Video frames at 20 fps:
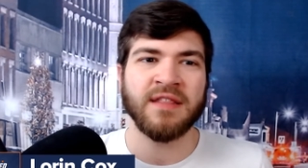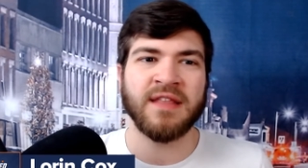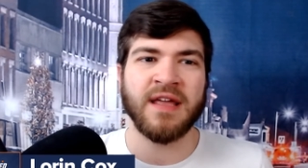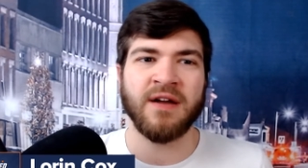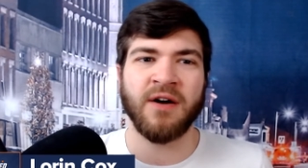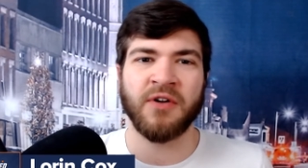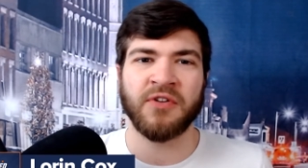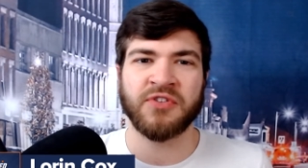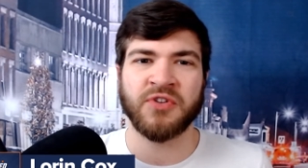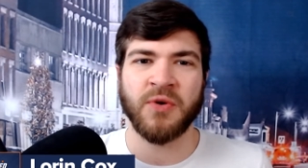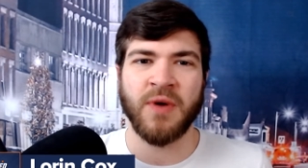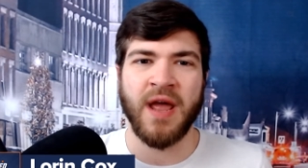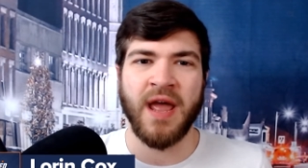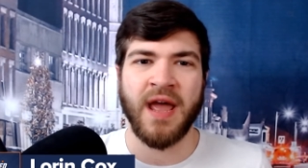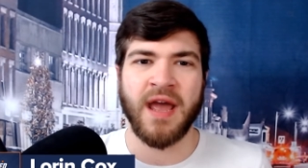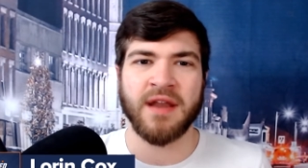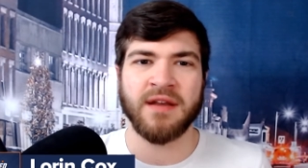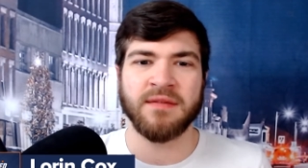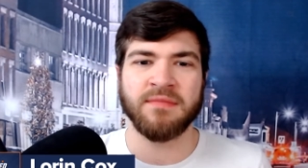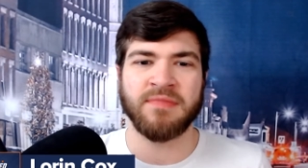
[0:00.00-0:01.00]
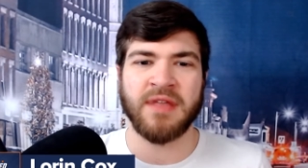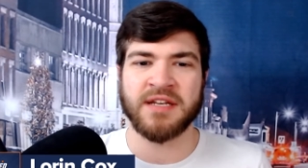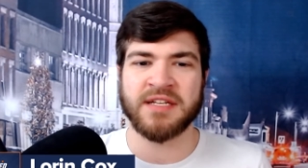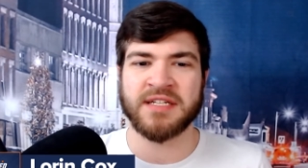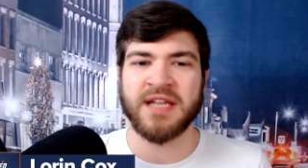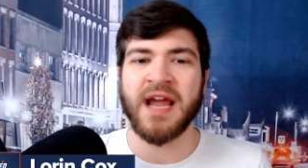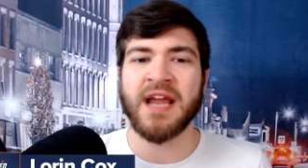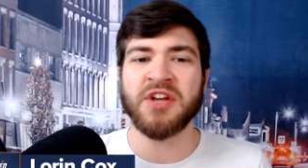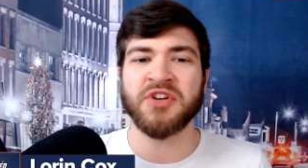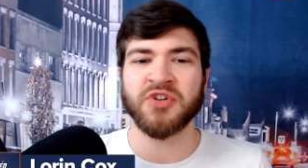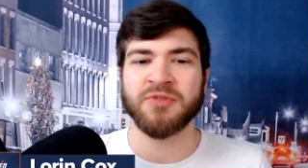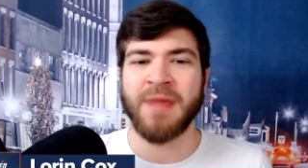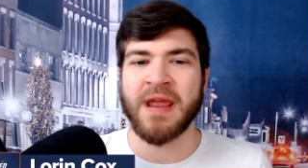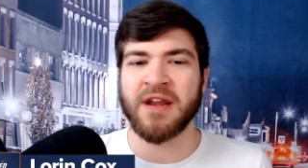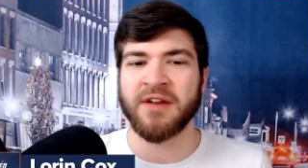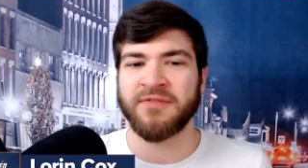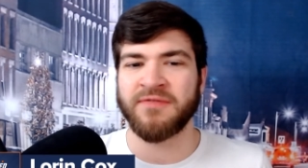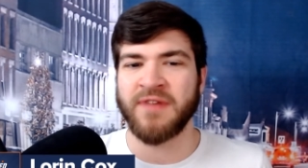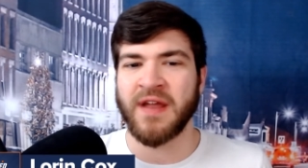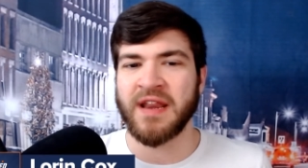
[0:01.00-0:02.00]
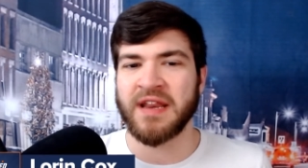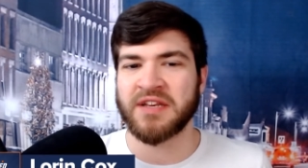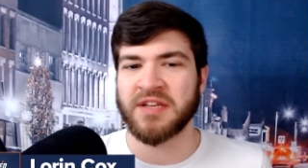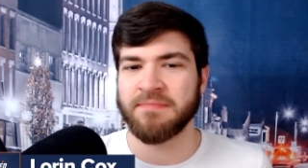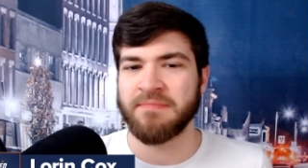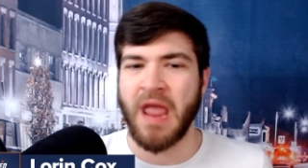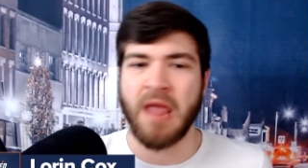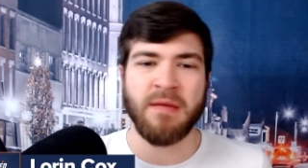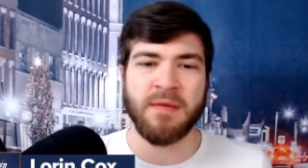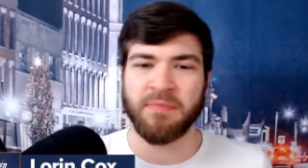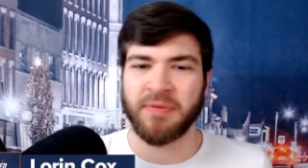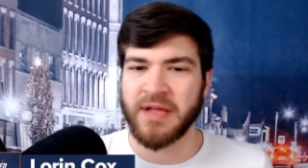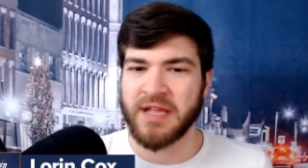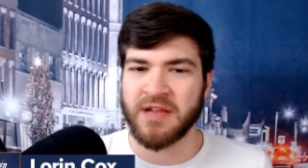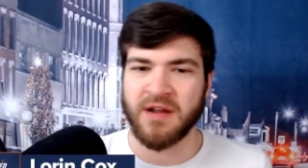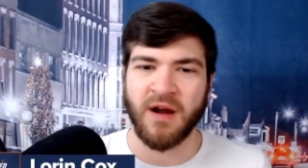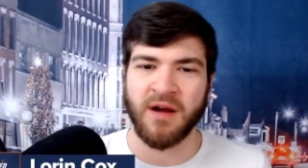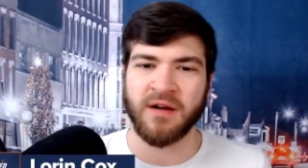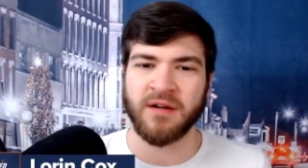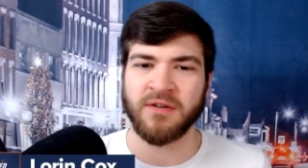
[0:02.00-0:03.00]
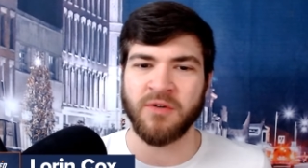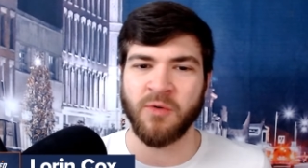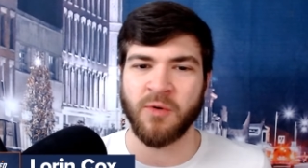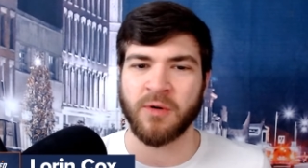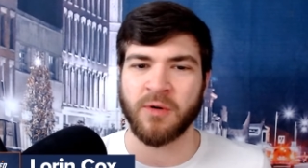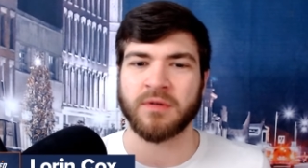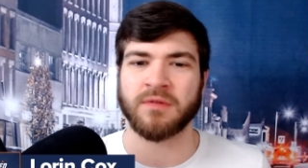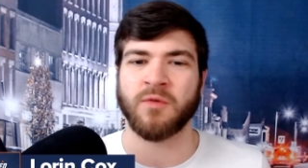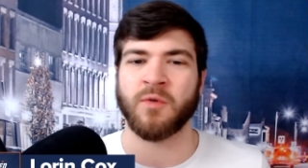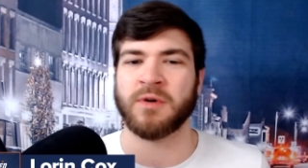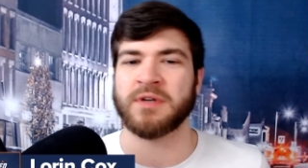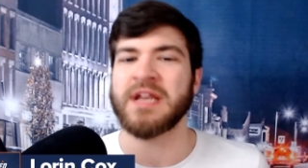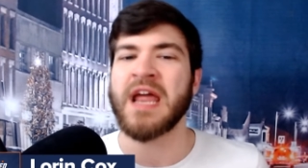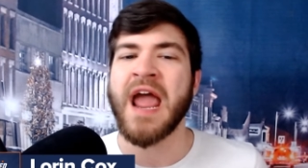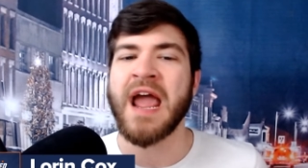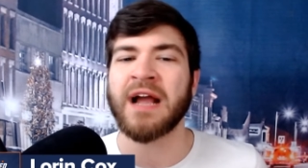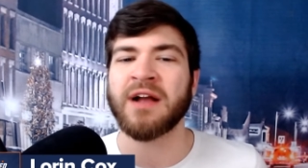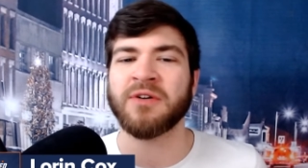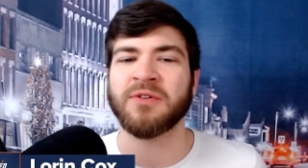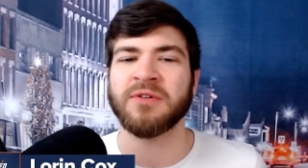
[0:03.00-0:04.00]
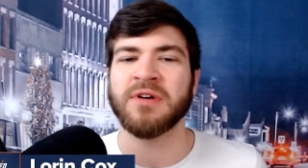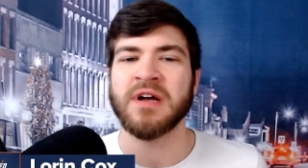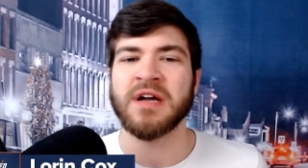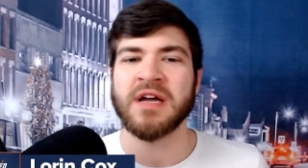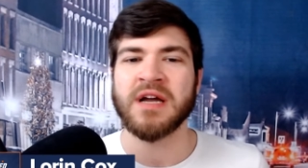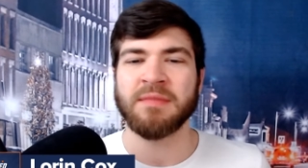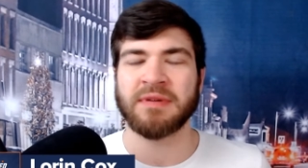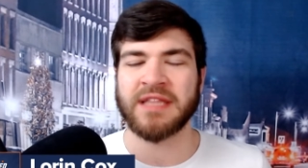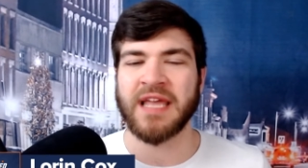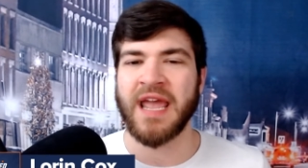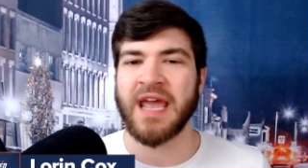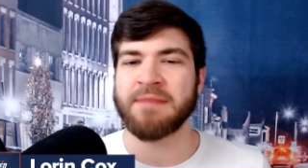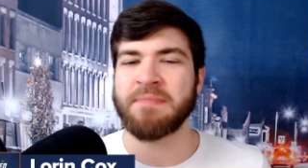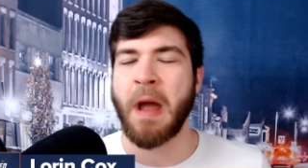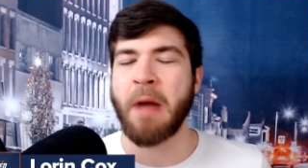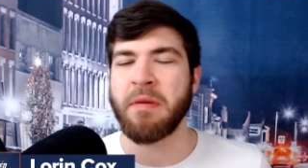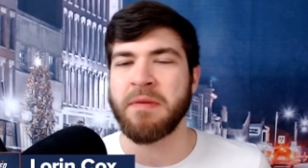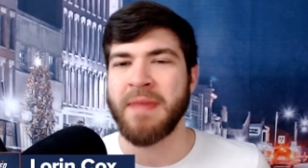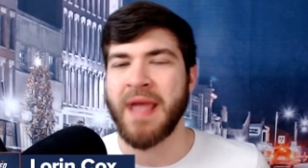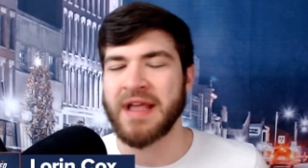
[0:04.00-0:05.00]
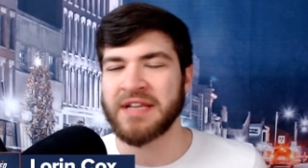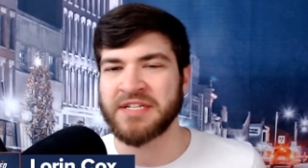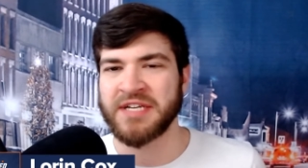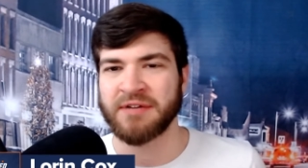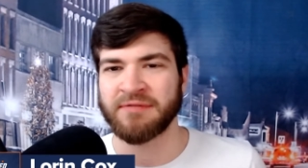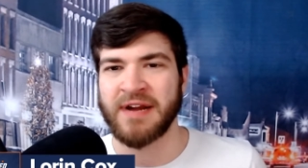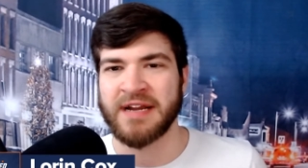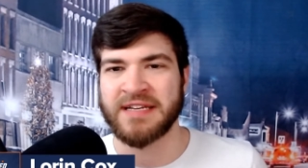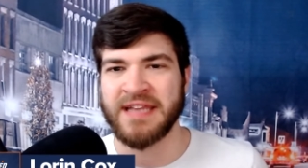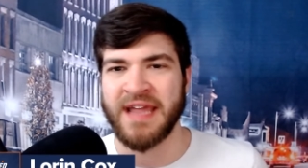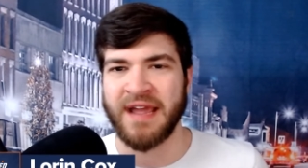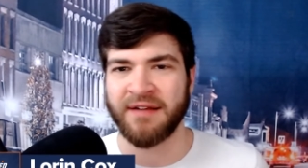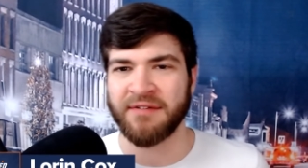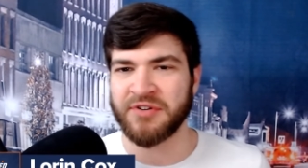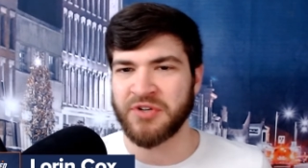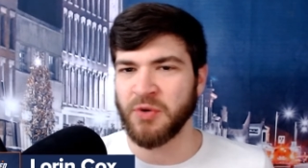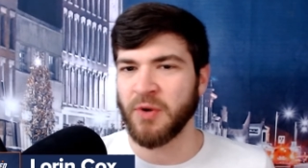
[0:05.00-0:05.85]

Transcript: They also had, they'd signed Jermaine Ifedi to maybe play guard or or tackle, but they had Bobby Massey at right tackle.